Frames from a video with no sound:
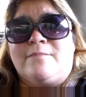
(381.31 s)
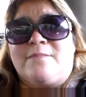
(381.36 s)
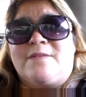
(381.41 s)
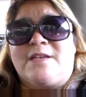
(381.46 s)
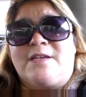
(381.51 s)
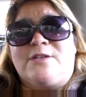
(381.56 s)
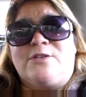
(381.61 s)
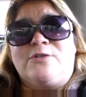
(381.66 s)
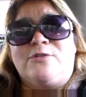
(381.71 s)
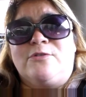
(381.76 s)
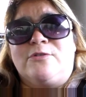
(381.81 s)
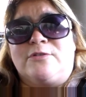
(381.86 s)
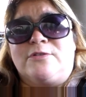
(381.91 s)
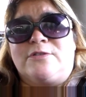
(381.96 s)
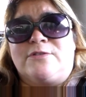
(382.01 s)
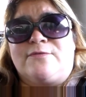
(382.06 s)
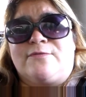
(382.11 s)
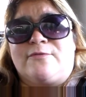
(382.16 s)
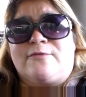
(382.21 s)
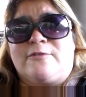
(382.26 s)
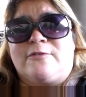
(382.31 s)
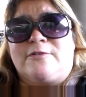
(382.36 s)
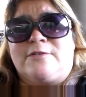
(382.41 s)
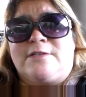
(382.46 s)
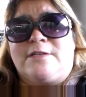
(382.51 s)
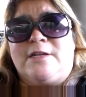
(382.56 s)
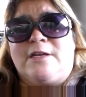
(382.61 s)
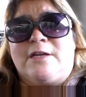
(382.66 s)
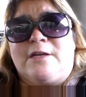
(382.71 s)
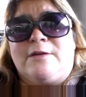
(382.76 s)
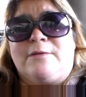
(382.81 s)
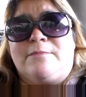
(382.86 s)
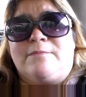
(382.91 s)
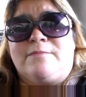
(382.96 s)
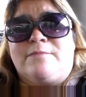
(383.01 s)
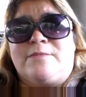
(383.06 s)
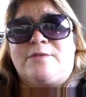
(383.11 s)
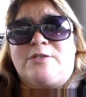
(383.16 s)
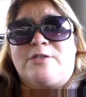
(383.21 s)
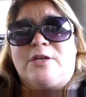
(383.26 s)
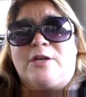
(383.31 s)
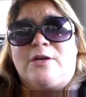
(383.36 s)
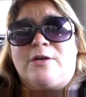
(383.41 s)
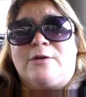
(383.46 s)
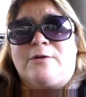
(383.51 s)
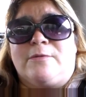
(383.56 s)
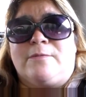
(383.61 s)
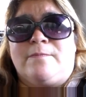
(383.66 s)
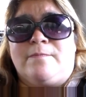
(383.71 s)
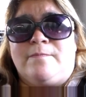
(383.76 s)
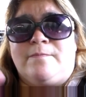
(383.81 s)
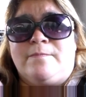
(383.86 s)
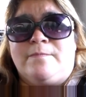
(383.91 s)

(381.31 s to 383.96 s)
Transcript: say toodles for tonight. So